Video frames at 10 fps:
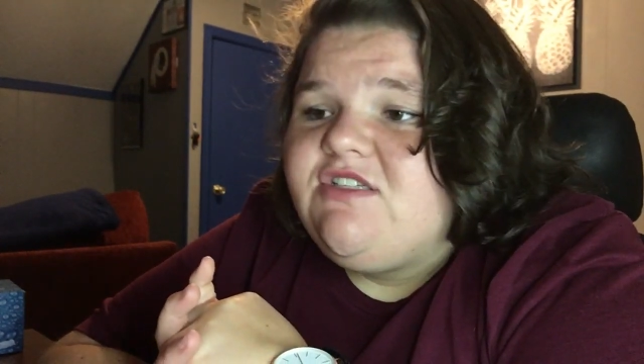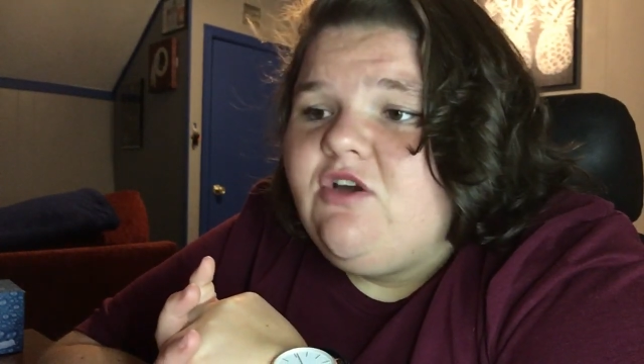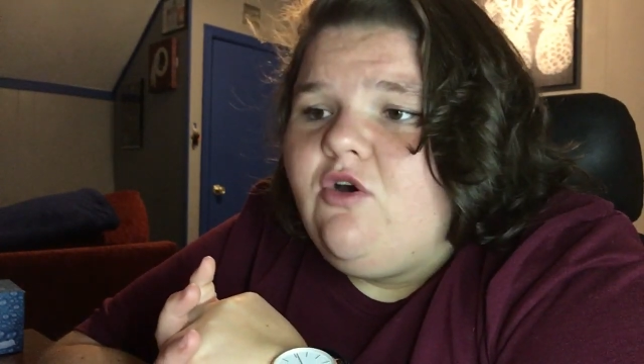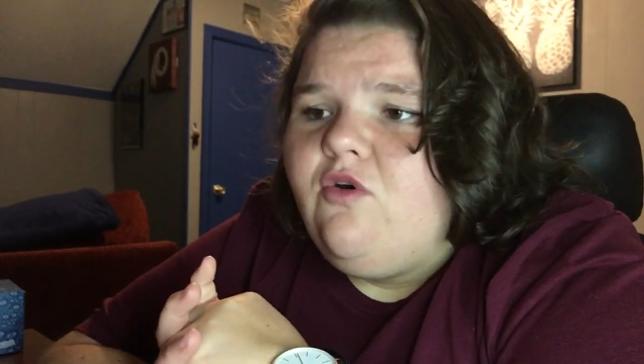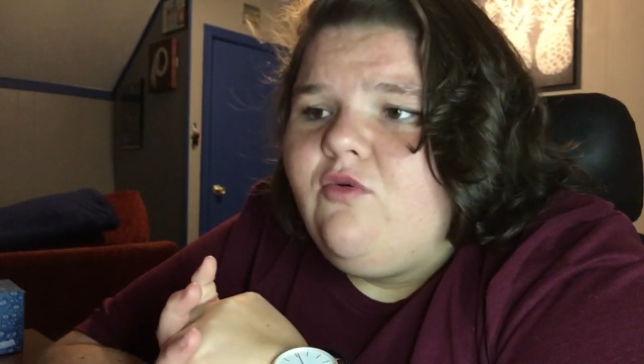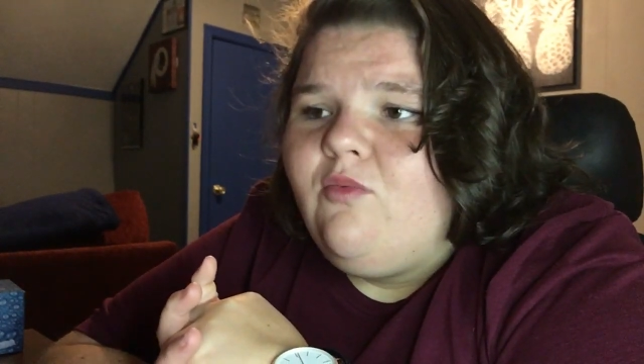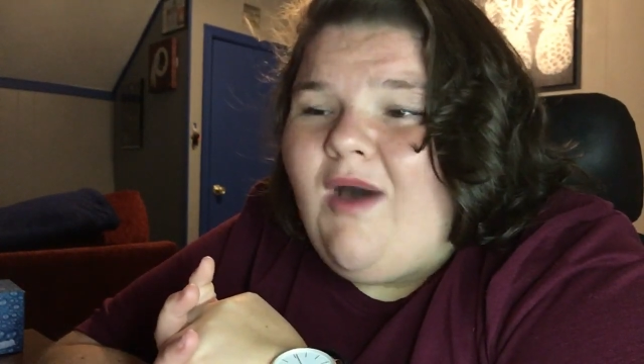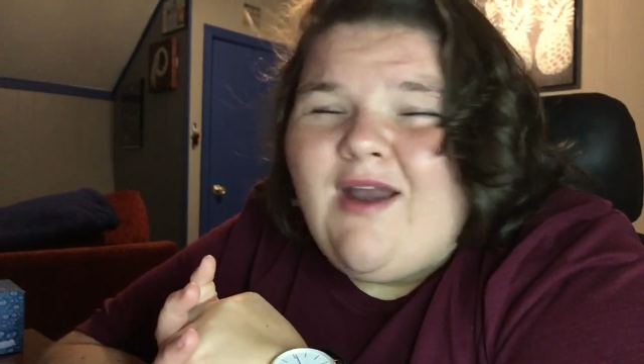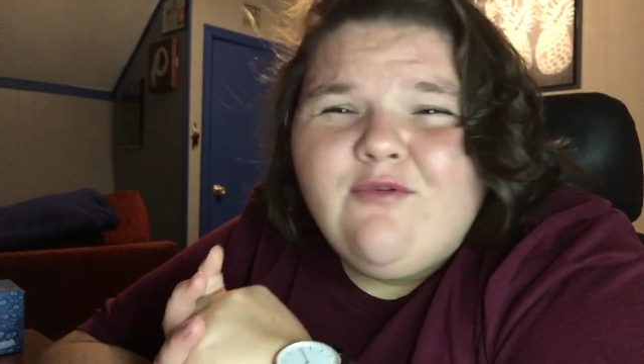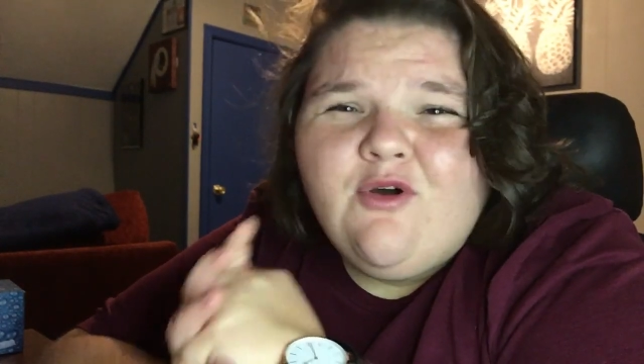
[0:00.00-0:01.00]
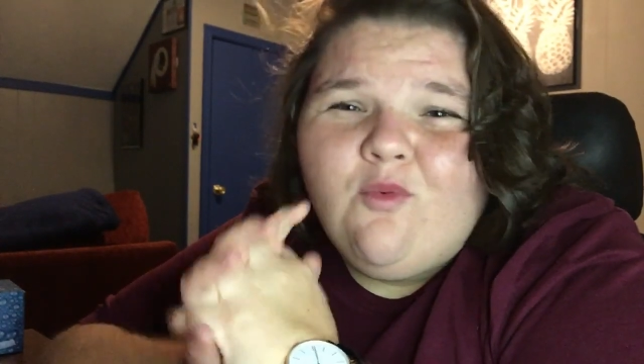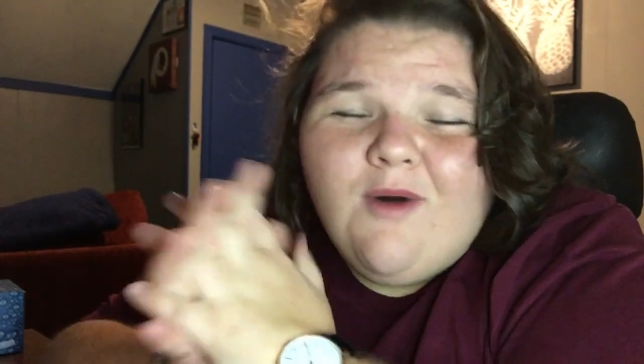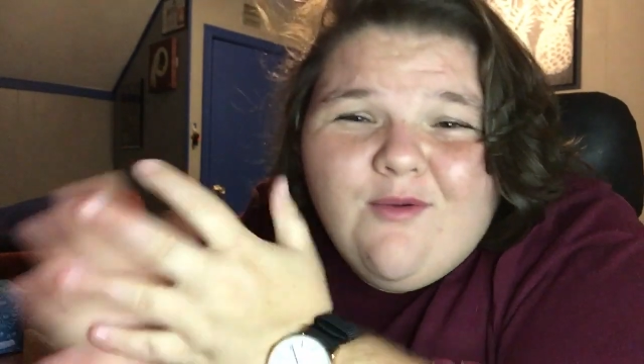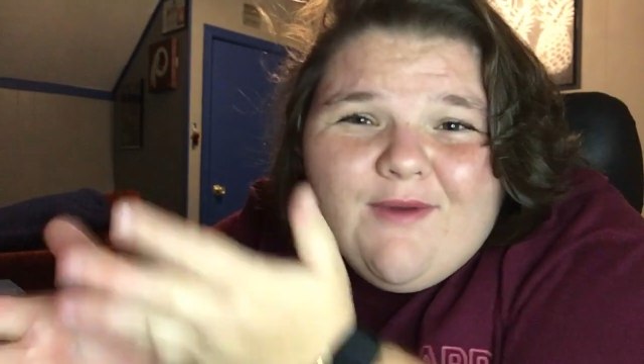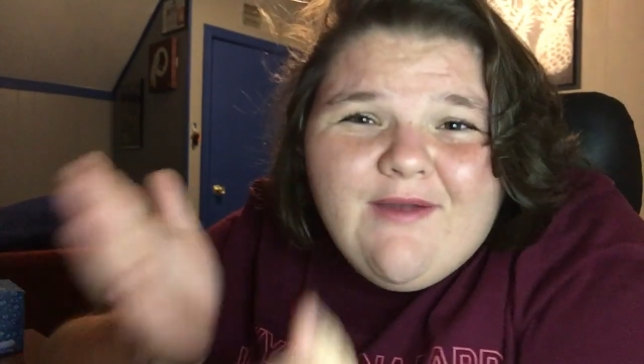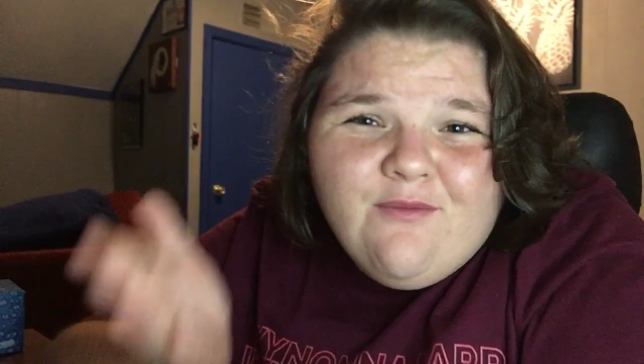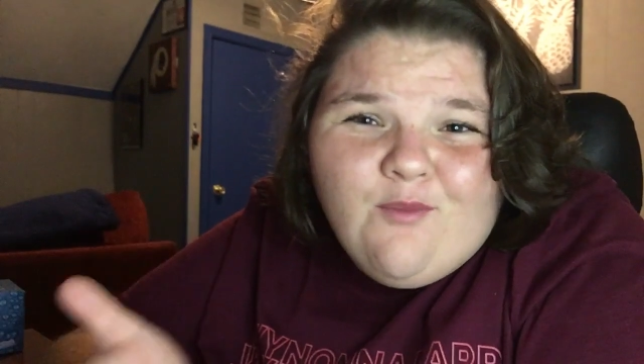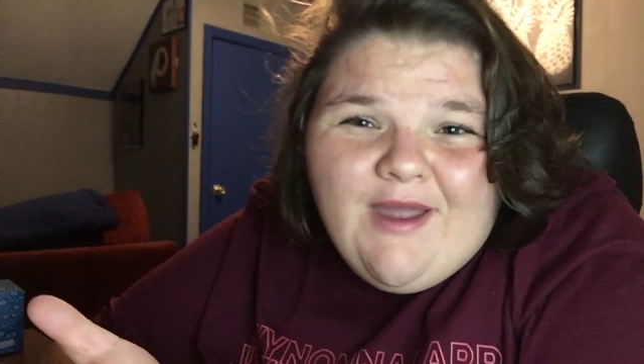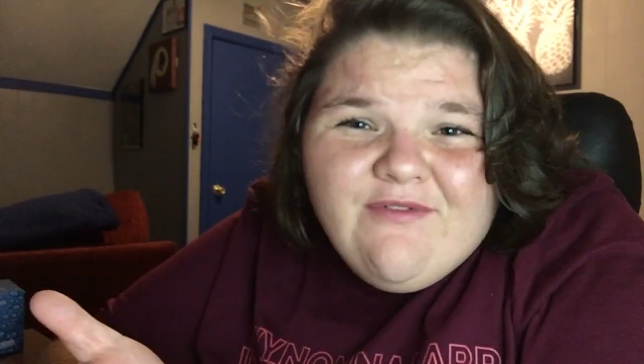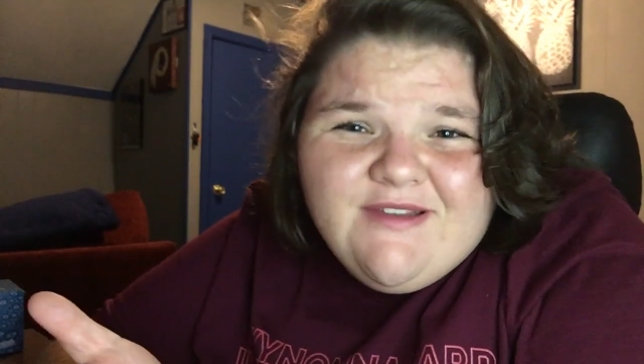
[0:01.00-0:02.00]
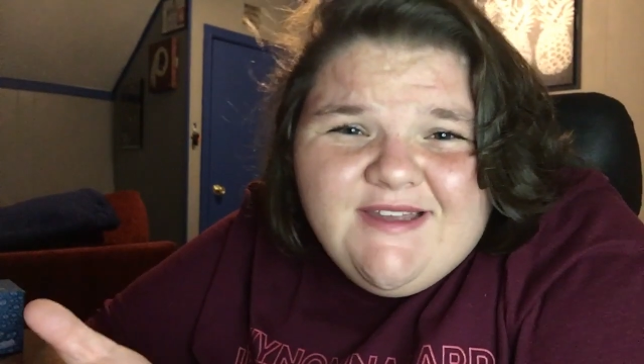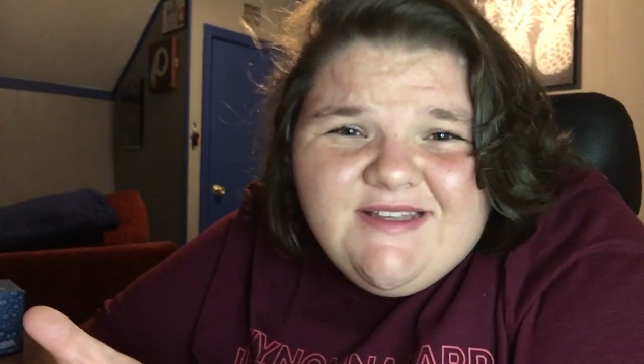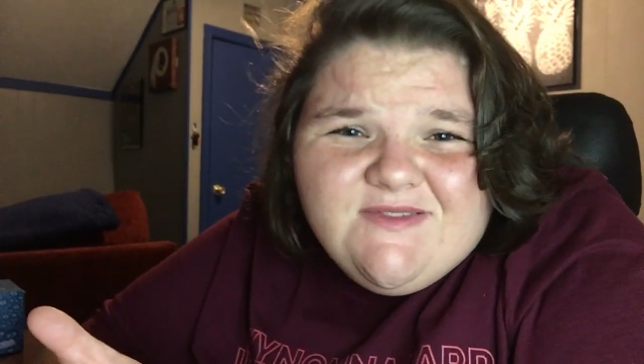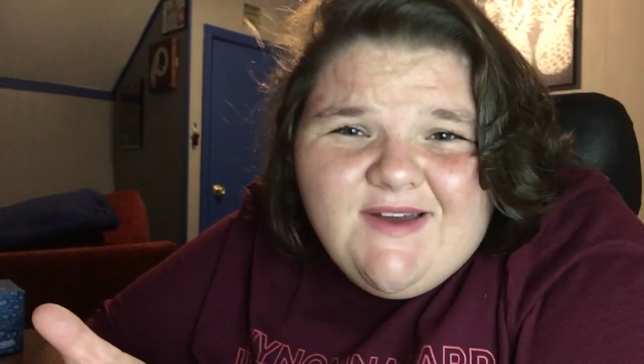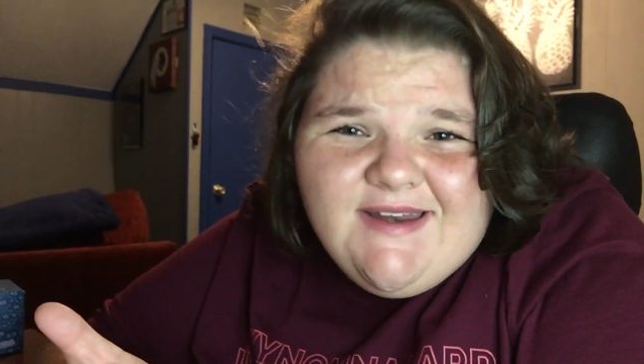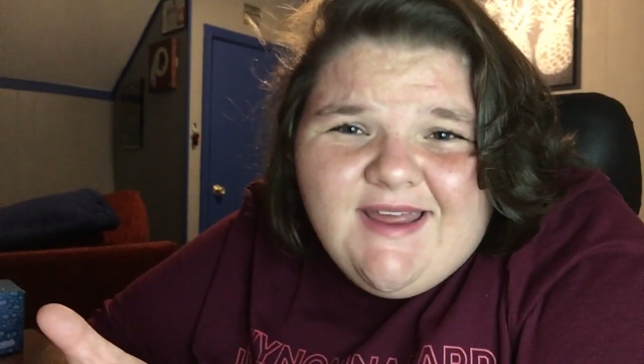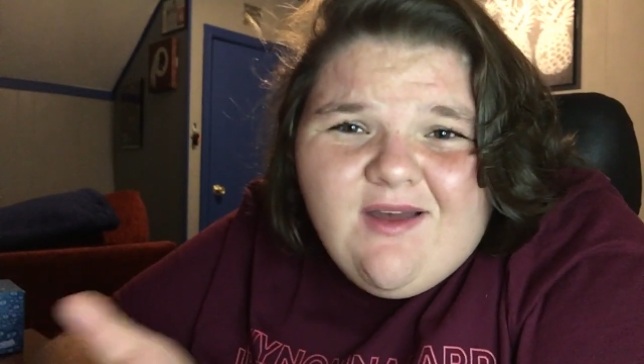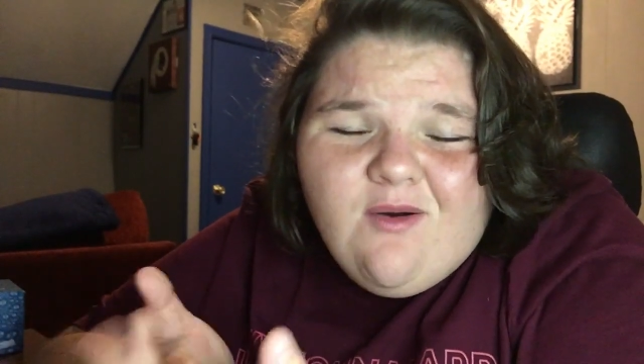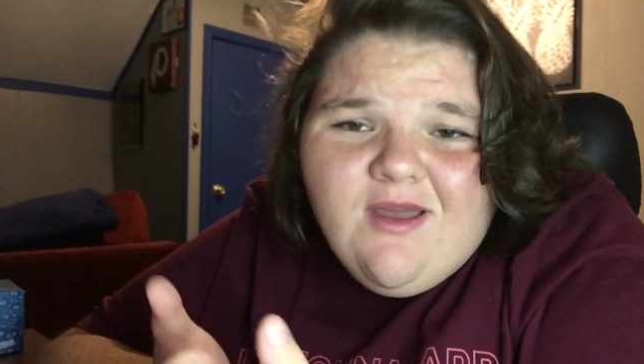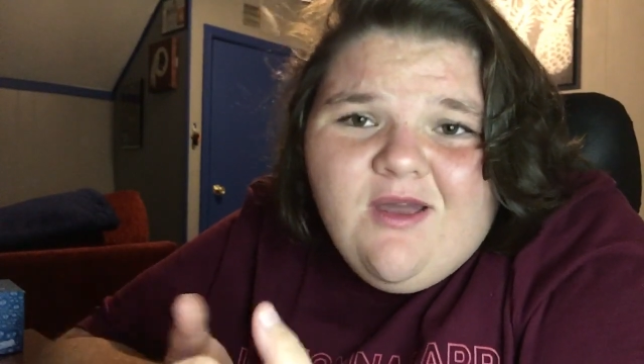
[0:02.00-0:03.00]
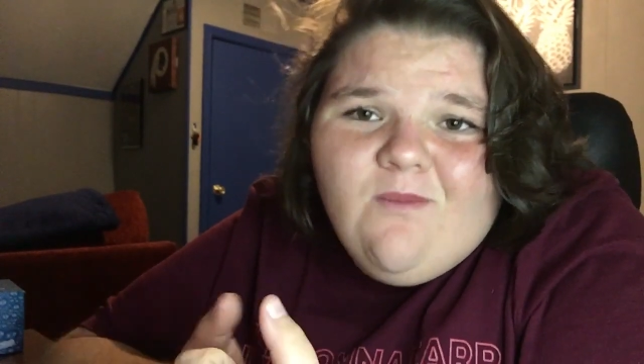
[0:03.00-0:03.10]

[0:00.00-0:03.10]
So I don't know what Ra Waverly is right now.